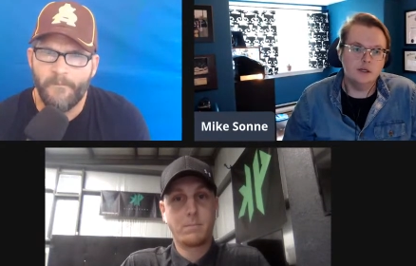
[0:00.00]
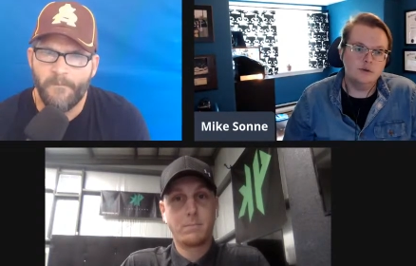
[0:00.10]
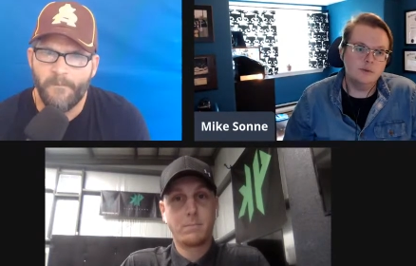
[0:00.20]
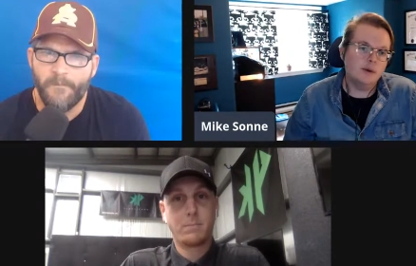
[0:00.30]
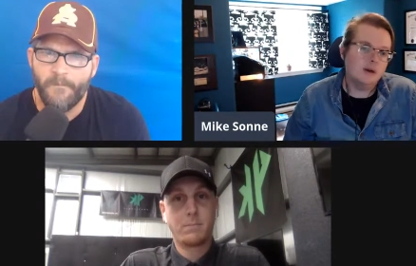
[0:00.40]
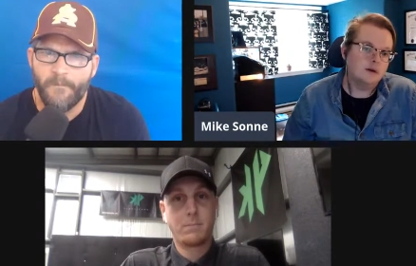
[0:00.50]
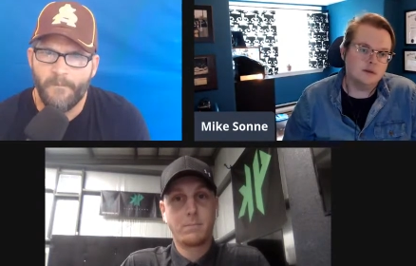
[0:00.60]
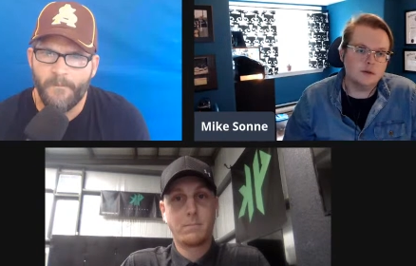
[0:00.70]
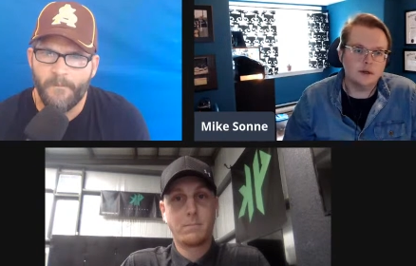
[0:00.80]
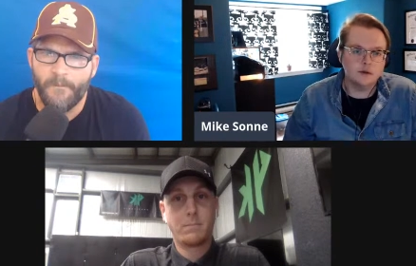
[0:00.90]
Speaker 1: injury, but
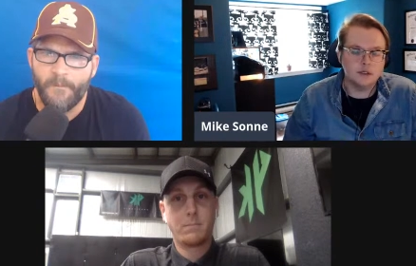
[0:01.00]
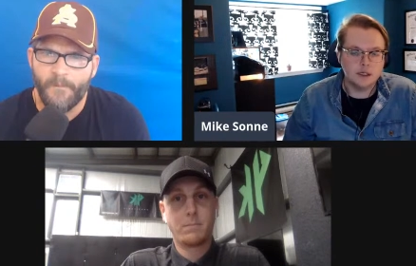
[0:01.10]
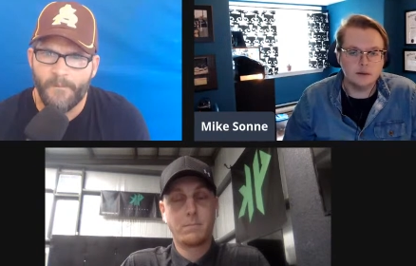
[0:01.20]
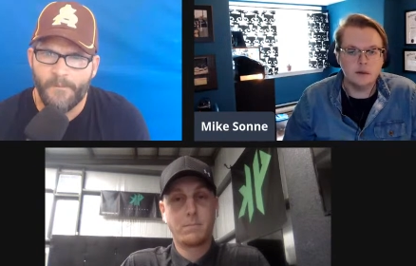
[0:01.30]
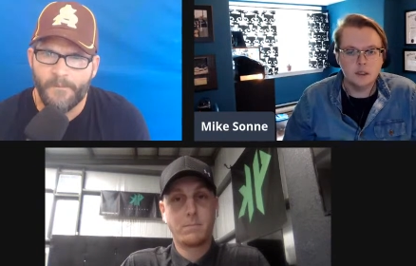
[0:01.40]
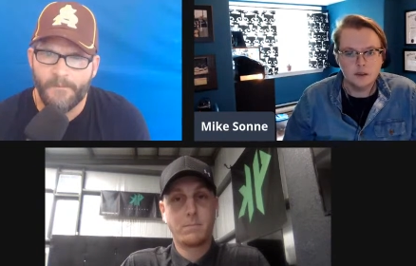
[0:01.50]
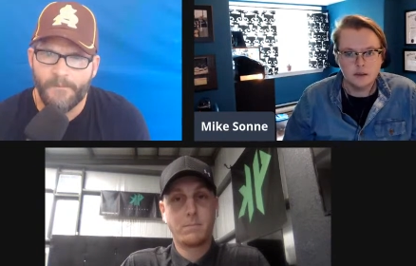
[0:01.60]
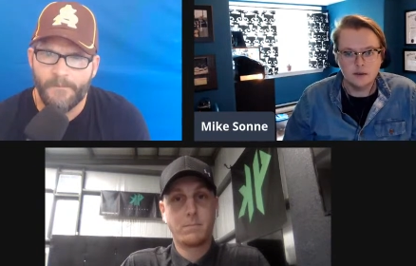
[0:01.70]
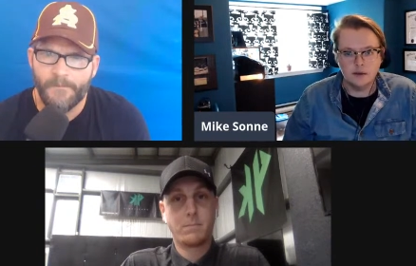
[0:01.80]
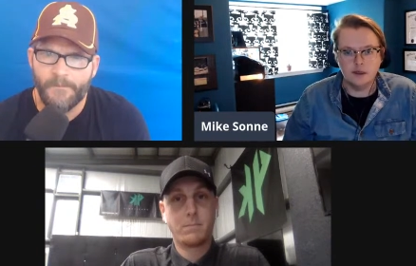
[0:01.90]
also to understand
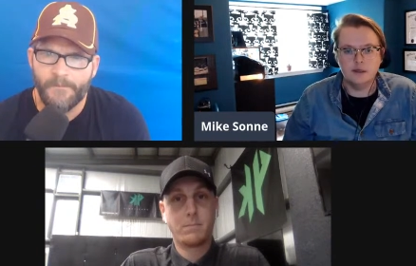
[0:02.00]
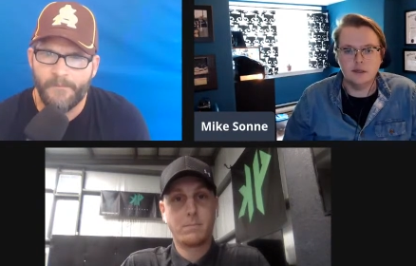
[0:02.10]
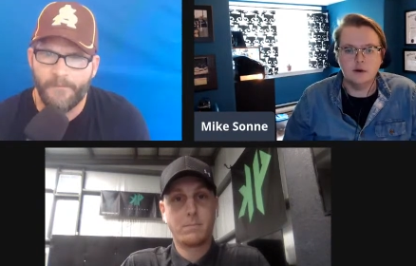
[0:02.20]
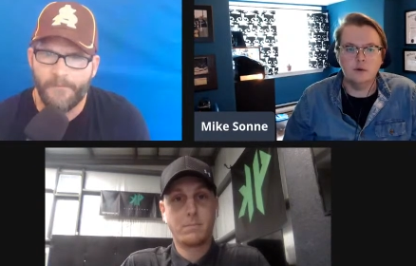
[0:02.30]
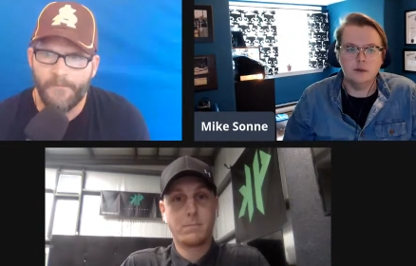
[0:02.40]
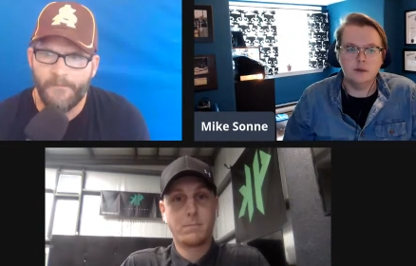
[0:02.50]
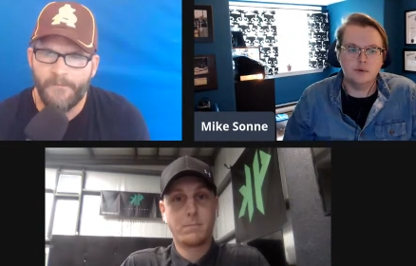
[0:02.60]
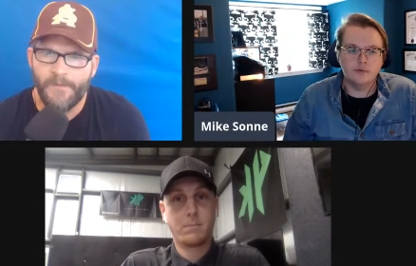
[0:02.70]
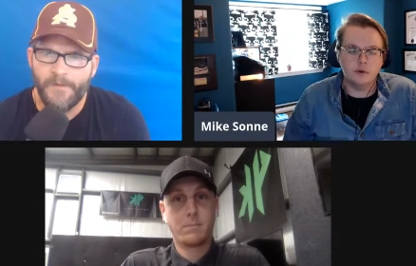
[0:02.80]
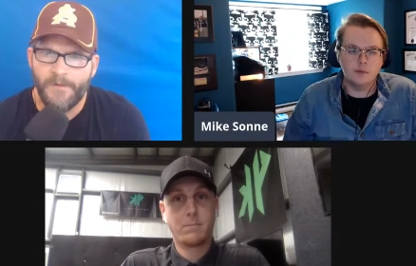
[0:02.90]
the things that go into
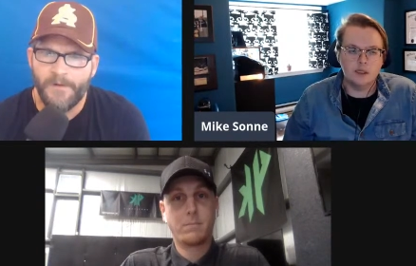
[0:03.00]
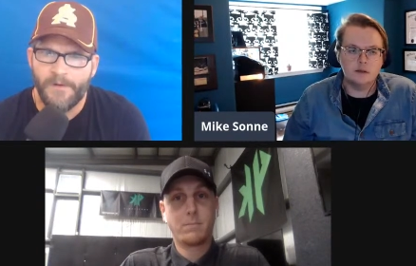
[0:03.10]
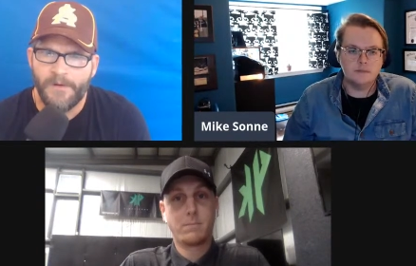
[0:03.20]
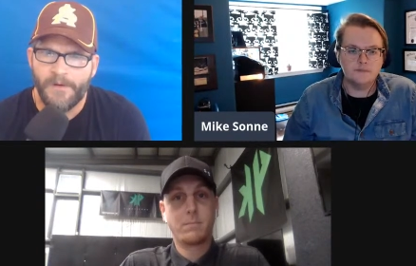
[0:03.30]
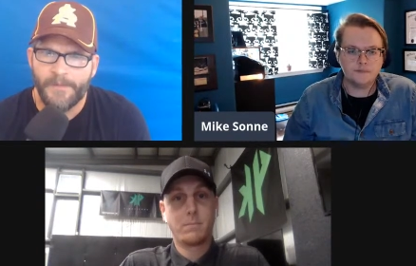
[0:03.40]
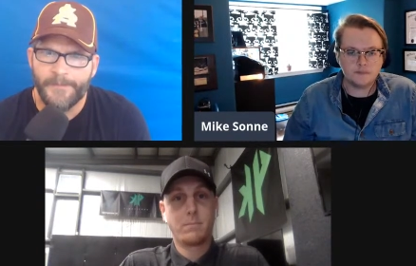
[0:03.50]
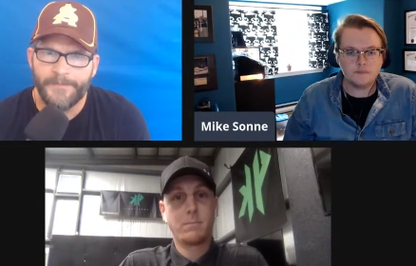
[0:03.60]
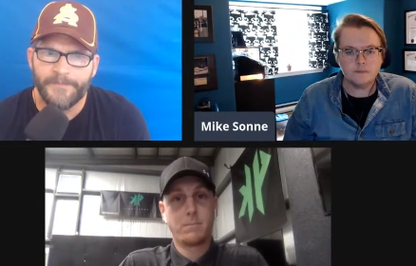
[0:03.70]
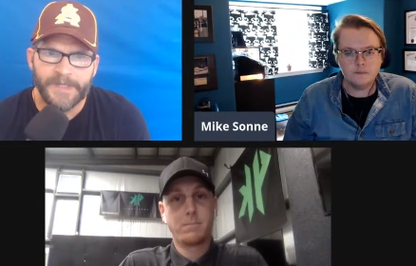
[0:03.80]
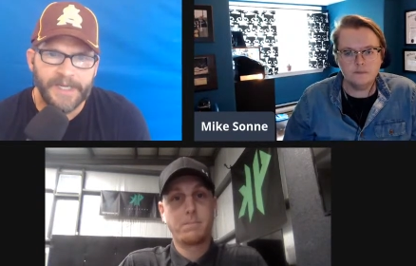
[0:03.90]
performance.
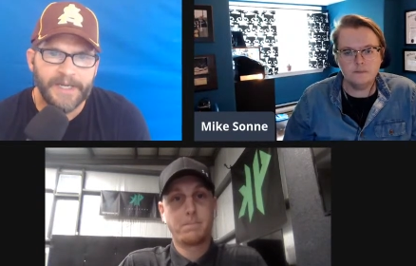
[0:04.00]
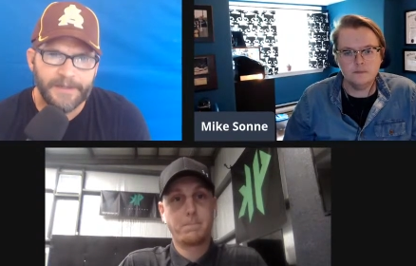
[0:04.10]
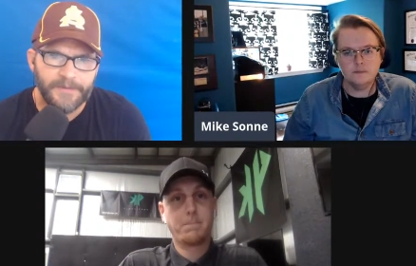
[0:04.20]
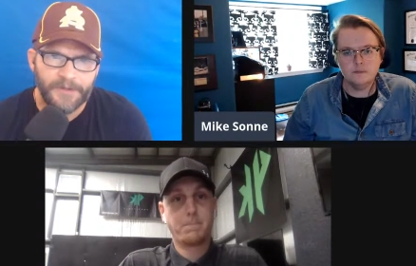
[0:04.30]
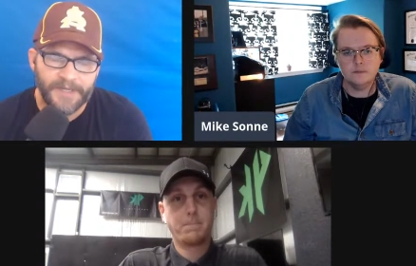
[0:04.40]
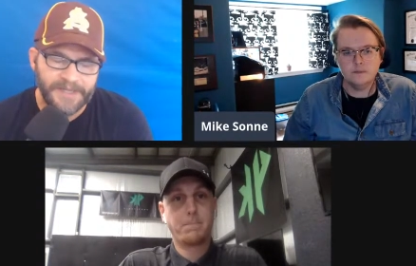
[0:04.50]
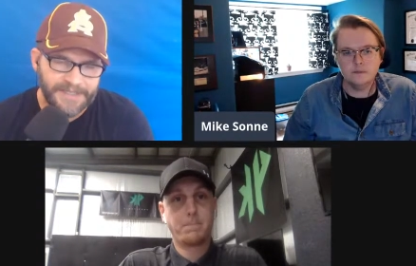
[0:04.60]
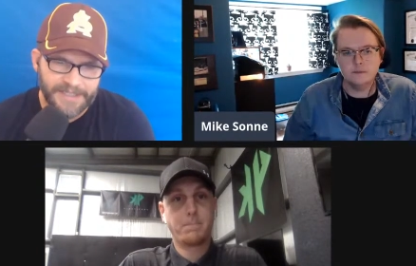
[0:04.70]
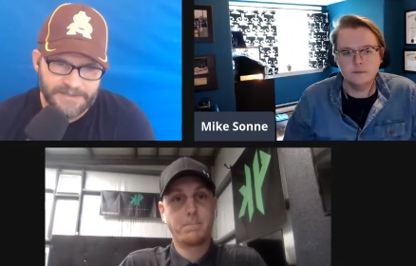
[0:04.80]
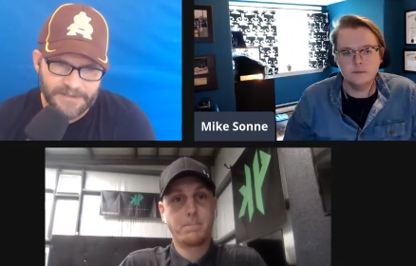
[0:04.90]
Speaker 2: Yeah, no, I
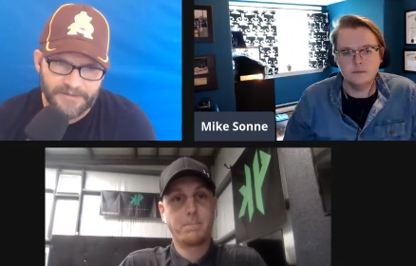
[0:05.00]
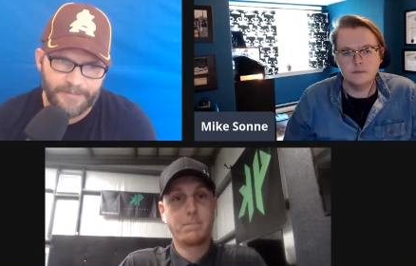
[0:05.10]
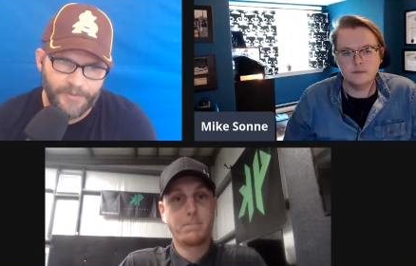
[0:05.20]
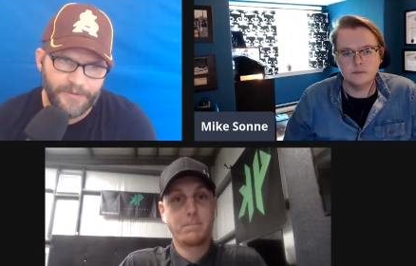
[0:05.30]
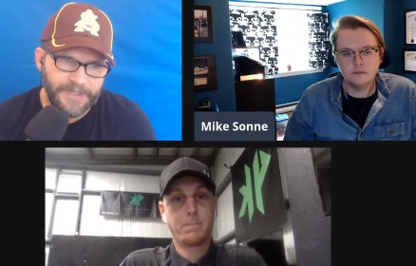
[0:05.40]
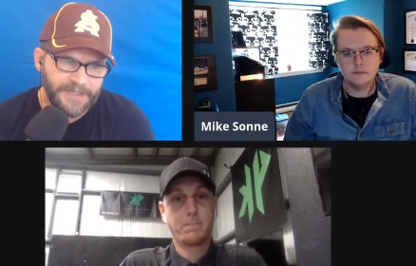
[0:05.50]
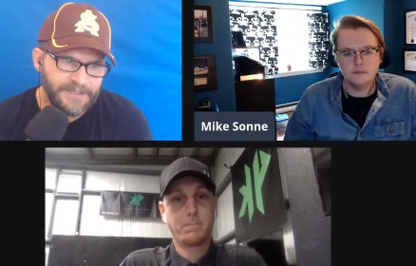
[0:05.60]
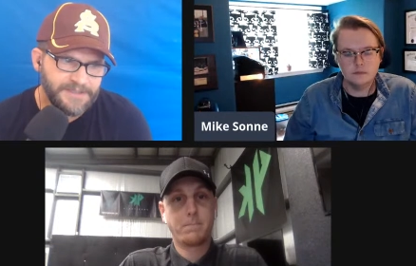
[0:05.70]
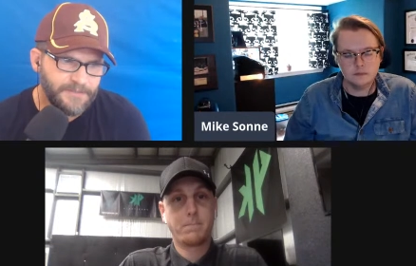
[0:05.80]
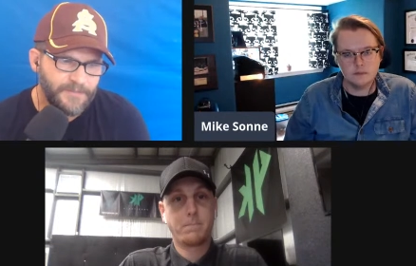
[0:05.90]
think that's a great point.
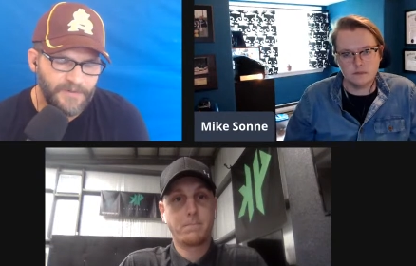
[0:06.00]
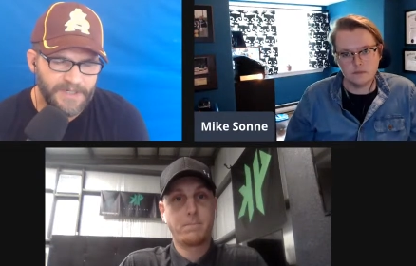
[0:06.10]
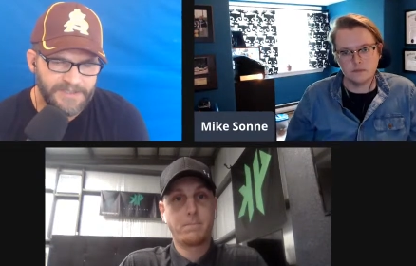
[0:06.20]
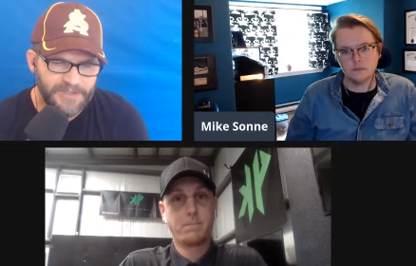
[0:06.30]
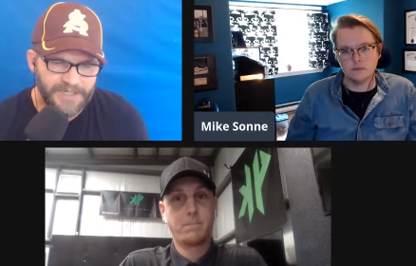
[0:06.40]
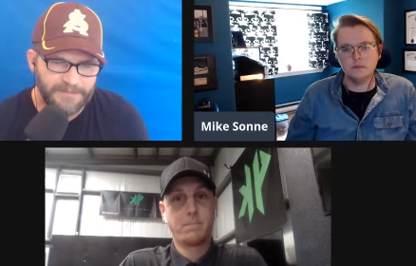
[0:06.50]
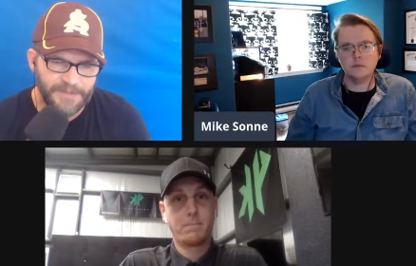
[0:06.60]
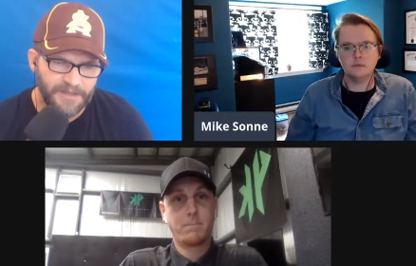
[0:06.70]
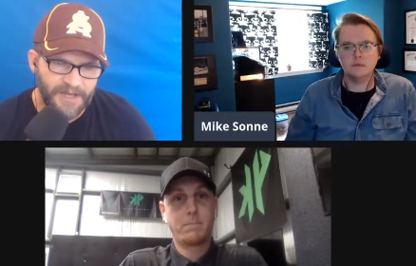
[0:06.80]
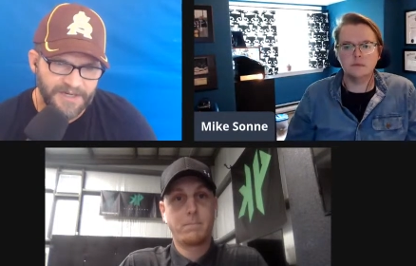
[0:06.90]
That is when I try to
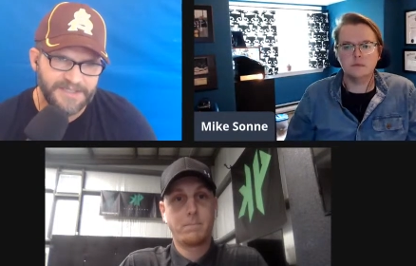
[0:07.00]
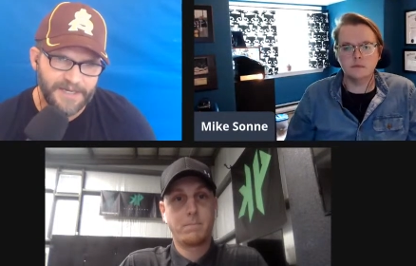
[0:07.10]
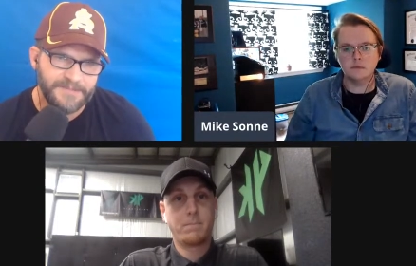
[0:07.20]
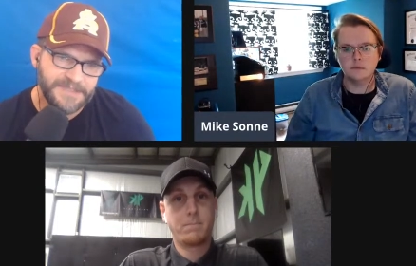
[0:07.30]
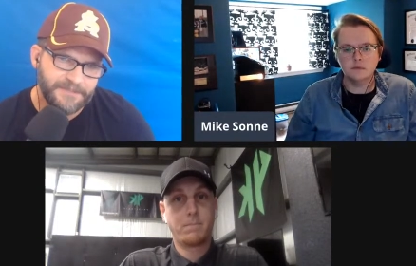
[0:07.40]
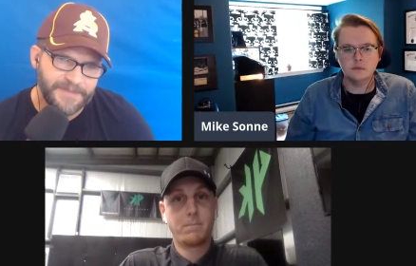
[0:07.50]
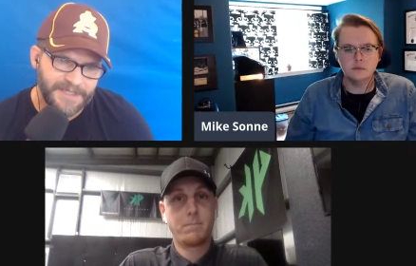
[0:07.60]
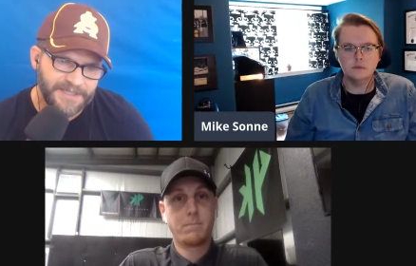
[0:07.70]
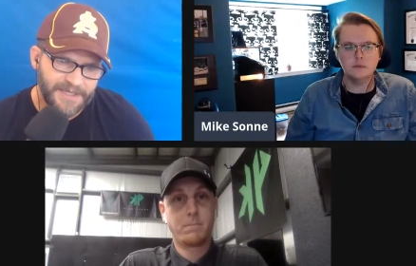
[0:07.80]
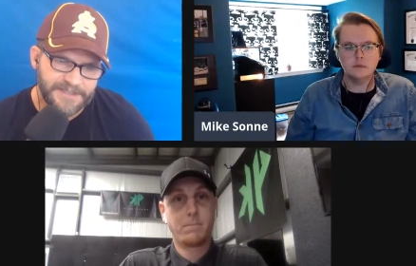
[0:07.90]
a lot of times
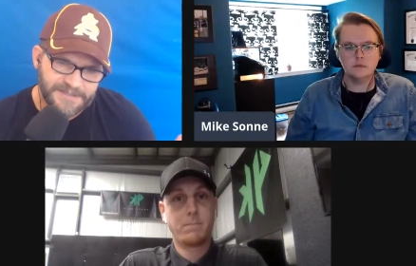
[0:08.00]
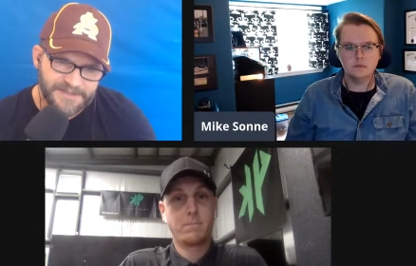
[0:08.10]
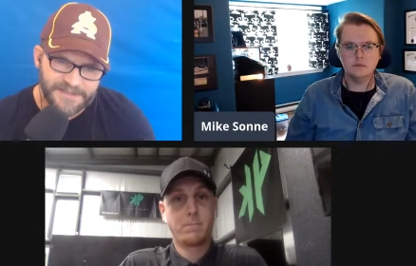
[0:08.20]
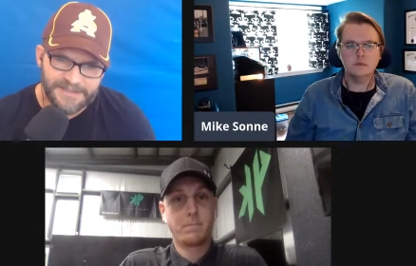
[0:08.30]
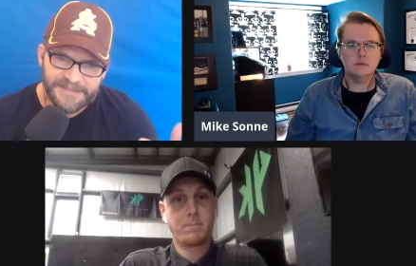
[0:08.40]
something that's